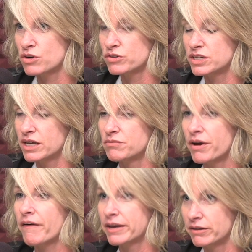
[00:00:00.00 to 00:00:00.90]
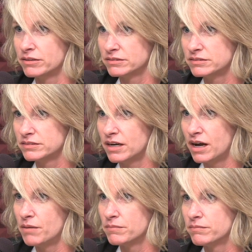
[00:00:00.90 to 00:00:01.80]
start to get very ill
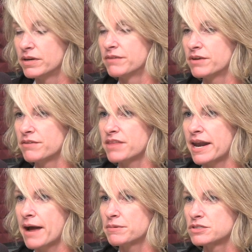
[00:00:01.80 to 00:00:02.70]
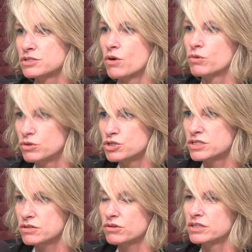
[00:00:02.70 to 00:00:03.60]
if that happens. So you should
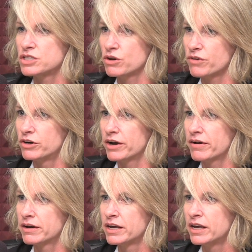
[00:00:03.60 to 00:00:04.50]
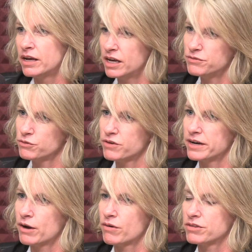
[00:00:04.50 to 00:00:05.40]
certainly see your veterinarian. If you
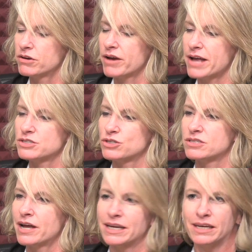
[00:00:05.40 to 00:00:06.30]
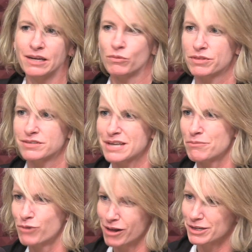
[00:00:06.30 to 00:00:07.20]
find, however, that your cat's just not eating with the
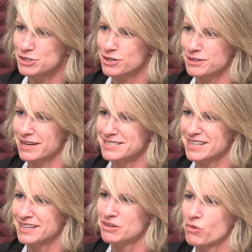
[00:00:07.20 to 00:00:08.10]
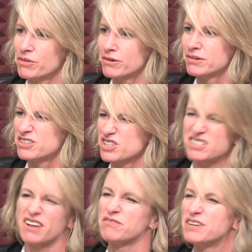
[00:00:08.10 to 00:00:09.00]
same relish that they did, or they're
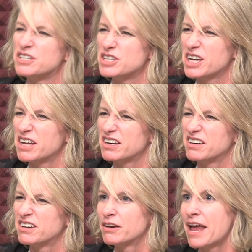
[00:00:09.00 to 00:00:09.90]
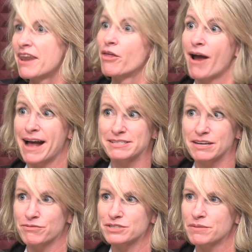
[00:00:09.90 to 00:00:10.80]
just not finishing it and they're
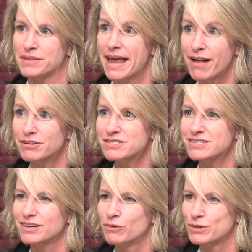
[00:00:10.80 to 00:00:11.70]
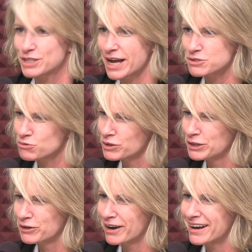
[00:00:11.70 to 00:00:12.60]
asking for something else, which cats are really good